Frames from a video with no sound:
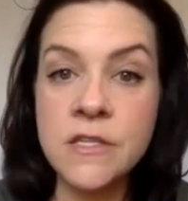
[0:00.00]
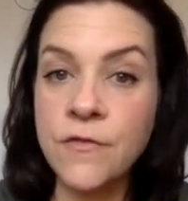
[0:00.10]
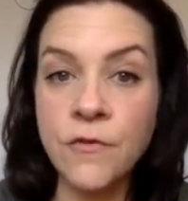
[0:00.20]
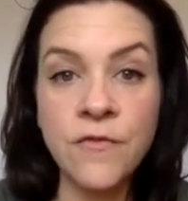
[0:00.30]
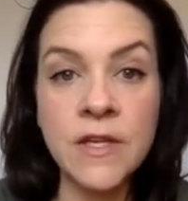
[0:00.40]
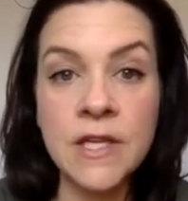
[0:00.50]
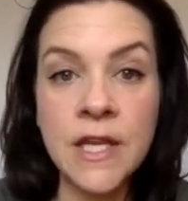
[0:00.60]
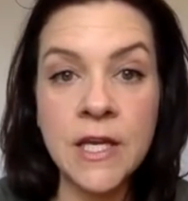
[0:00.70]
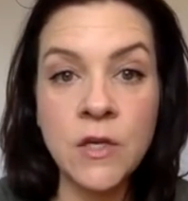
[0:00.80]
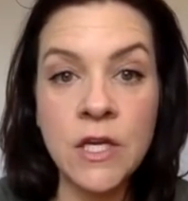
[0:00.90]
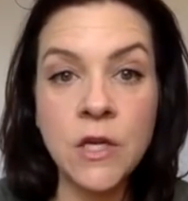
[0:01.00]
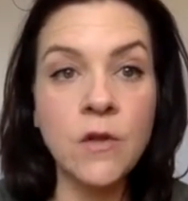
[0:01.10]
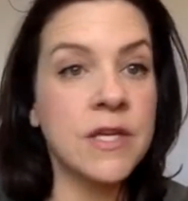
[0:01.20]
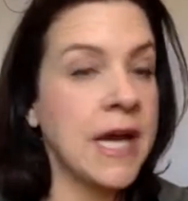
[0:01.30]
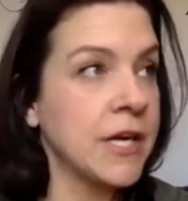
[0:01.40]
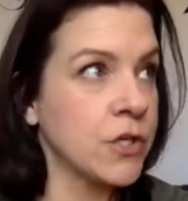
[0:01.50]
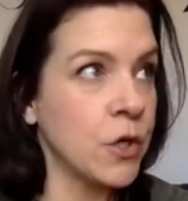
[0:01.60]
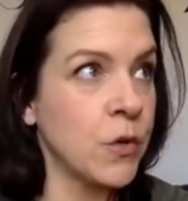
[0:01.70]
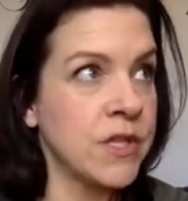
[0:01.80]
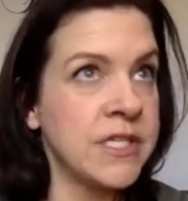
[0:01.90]
if you're feeling like you need to go to the doctor,
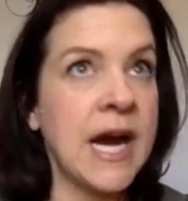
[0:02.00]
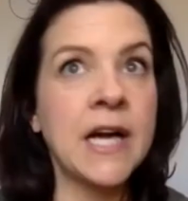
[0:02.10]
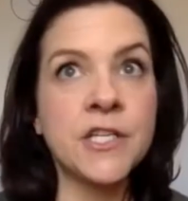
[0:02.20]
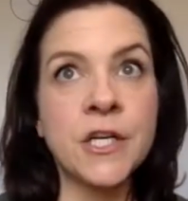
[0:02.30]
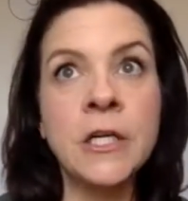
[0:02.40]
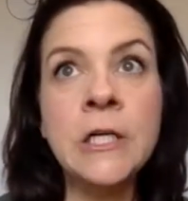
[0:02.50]
go to the doctor.